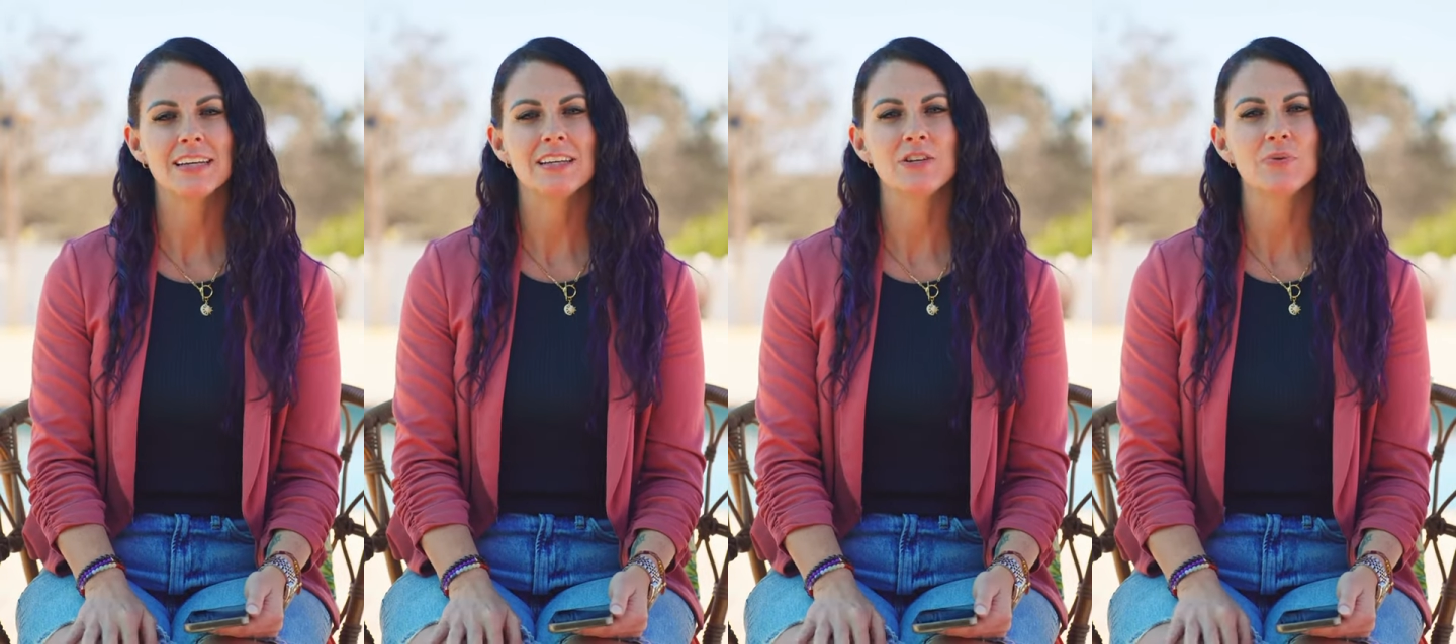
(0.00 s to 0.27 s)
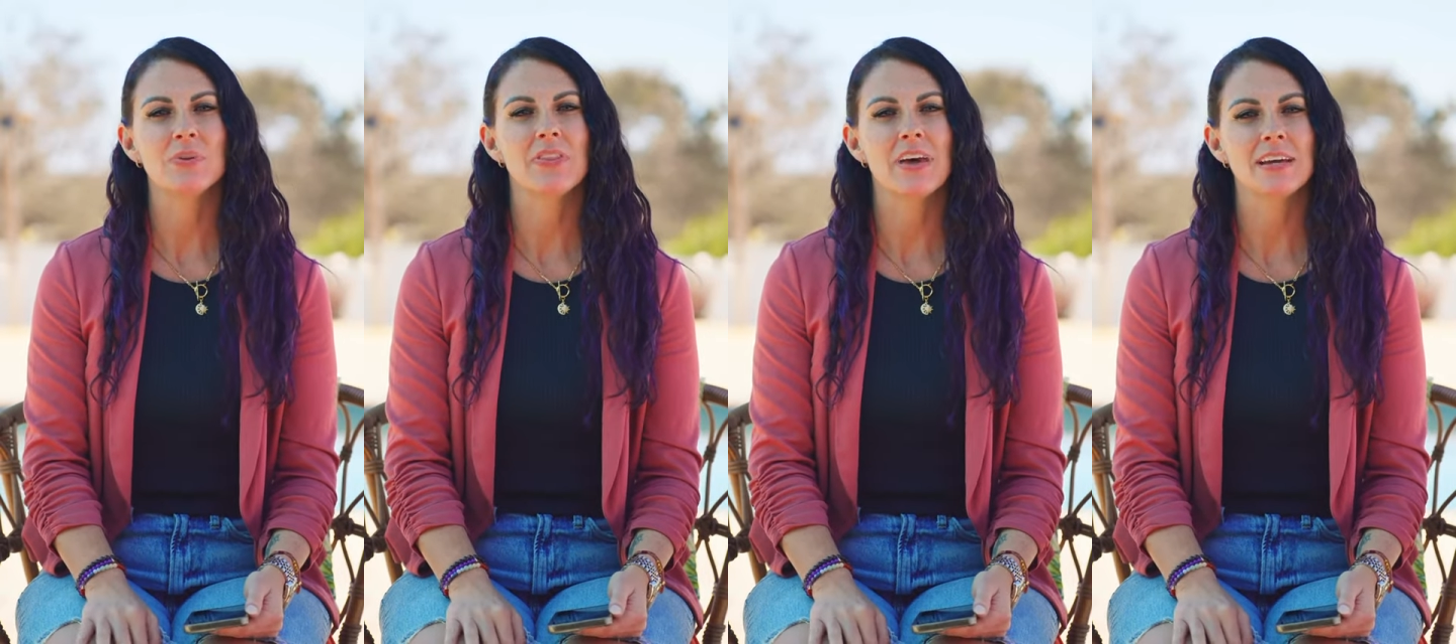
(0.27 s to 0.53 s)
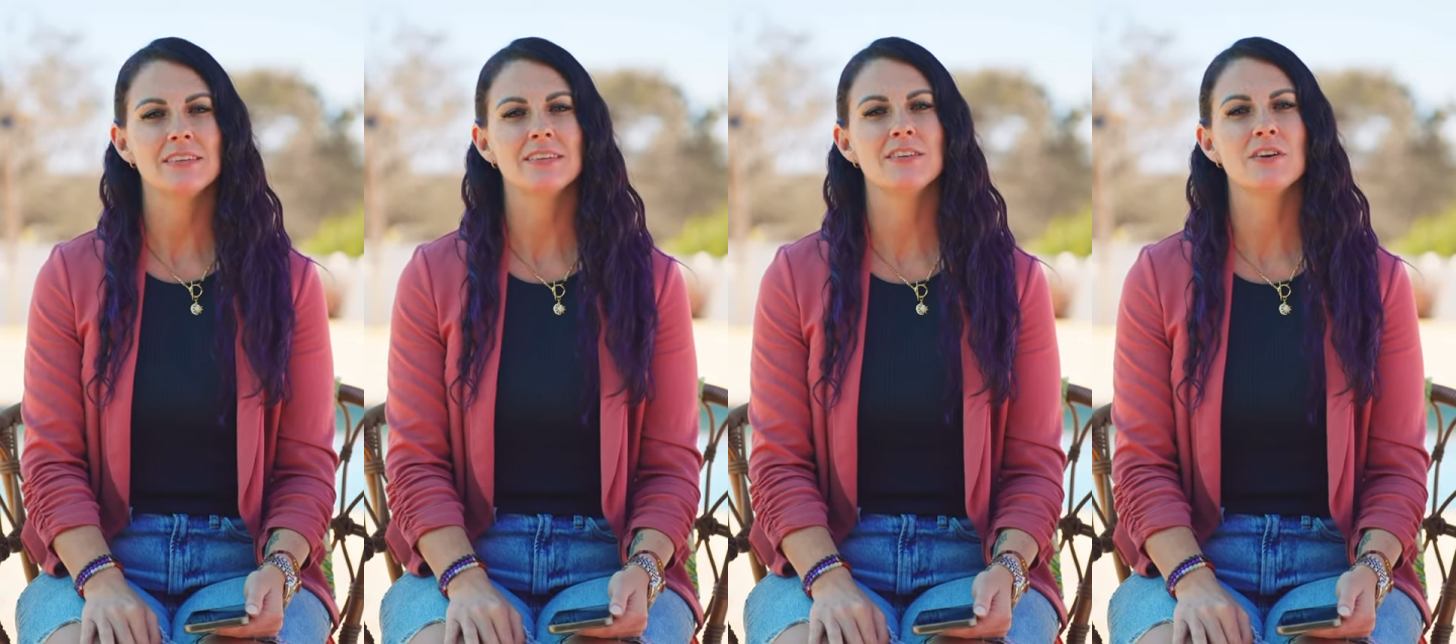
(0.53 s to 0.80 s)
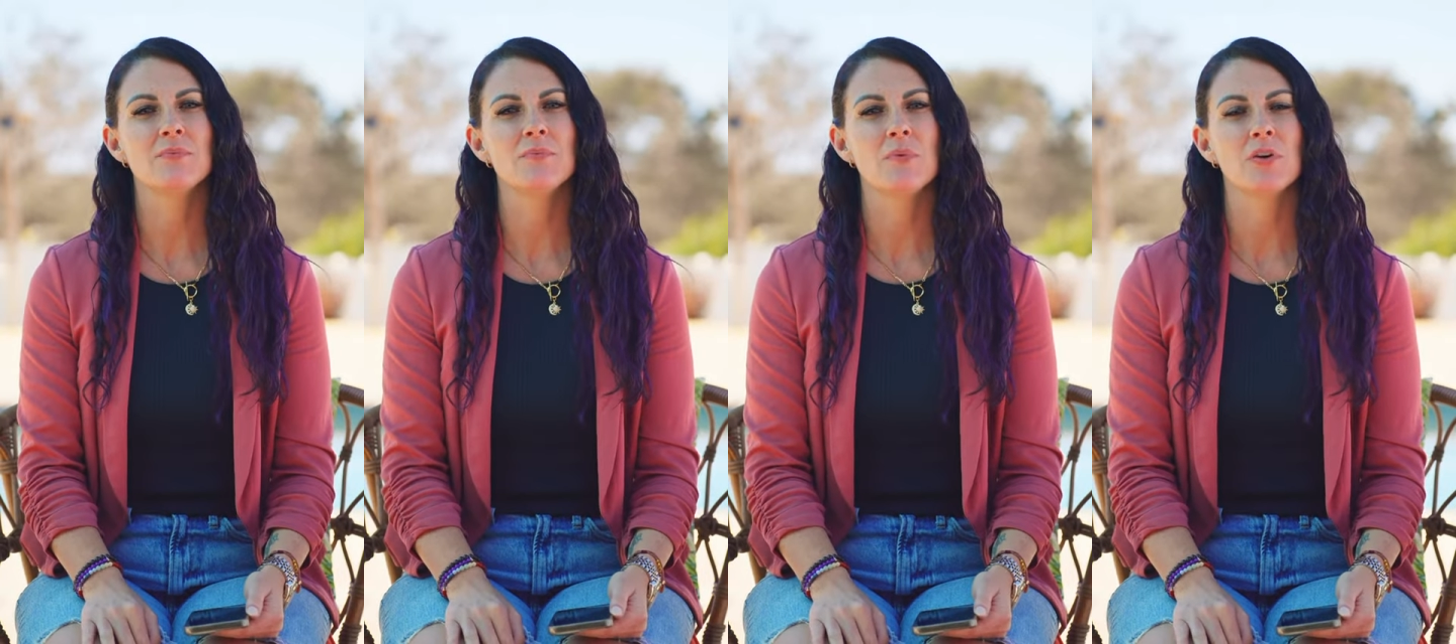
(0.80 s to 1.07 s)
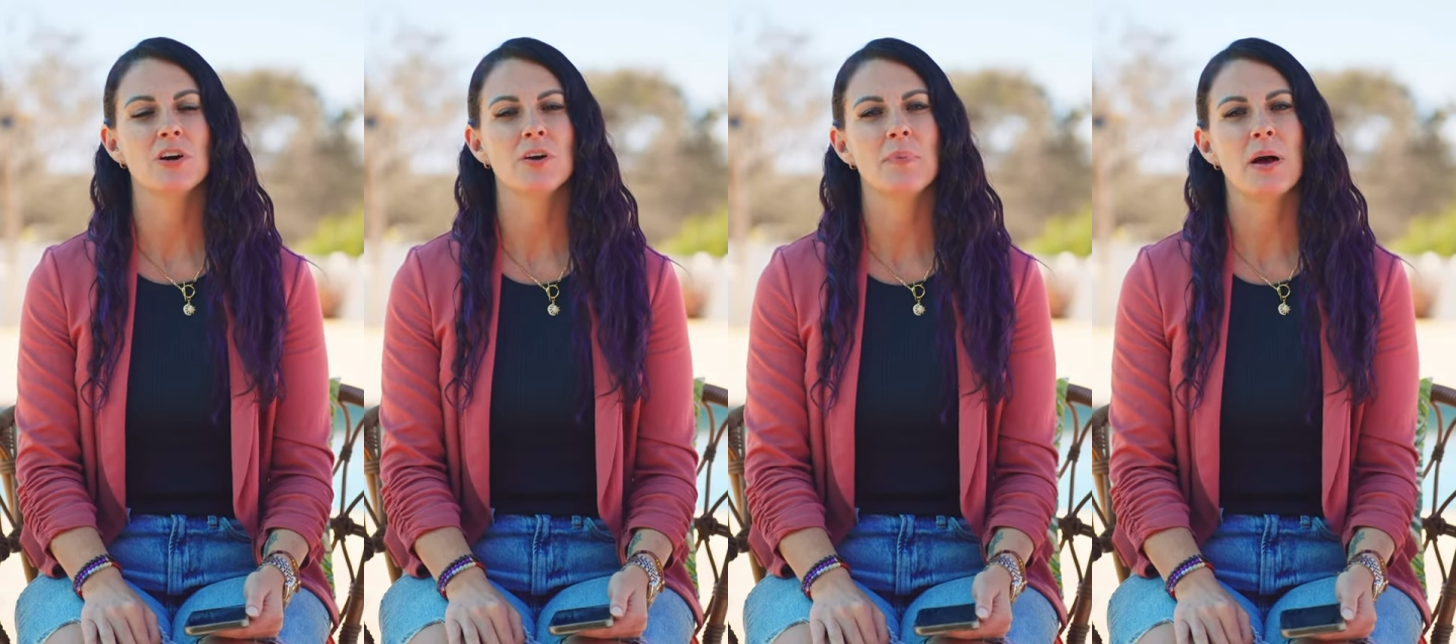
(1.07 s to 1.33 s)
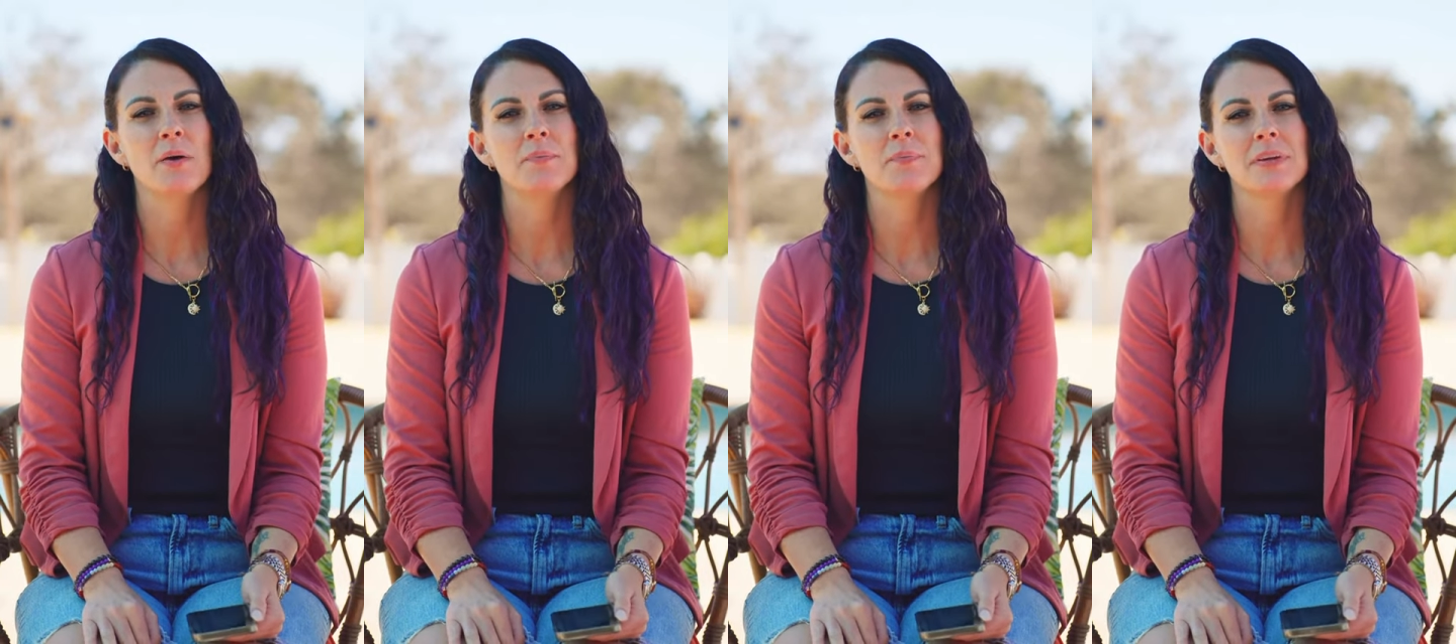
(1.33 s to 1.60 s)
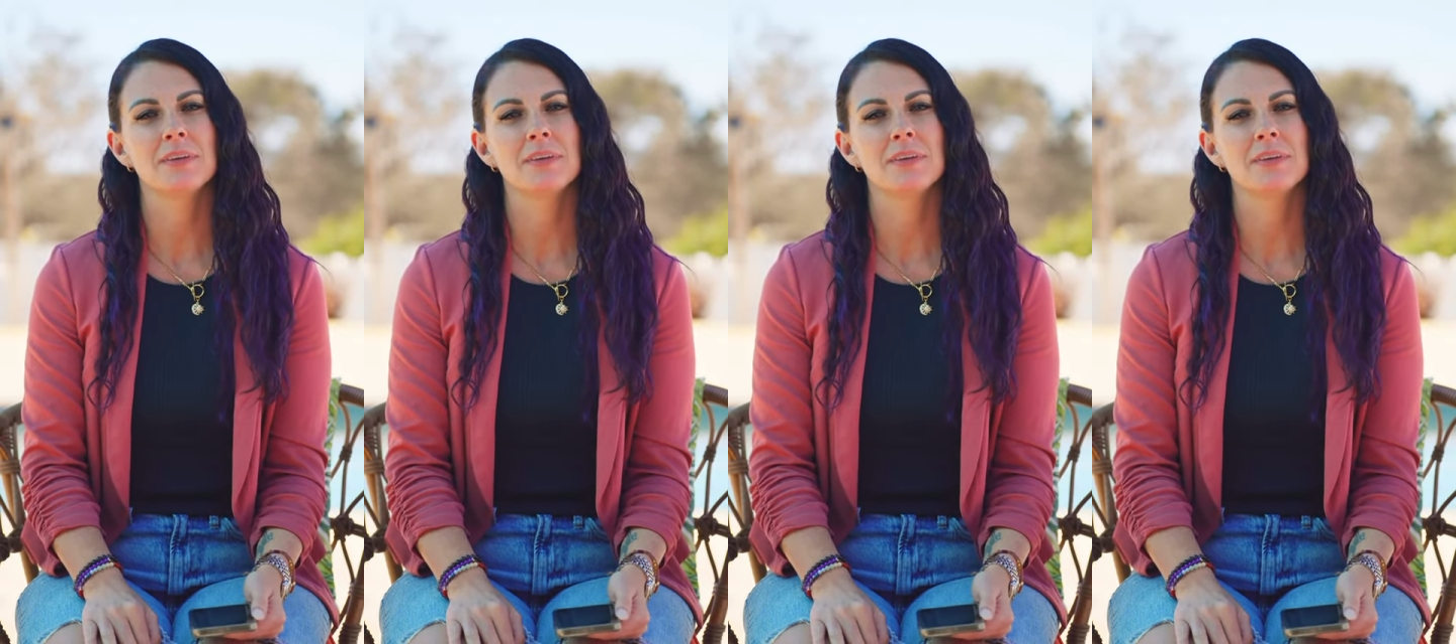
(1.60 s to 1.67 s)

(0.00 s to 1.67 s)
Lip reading: and you would like to know more about,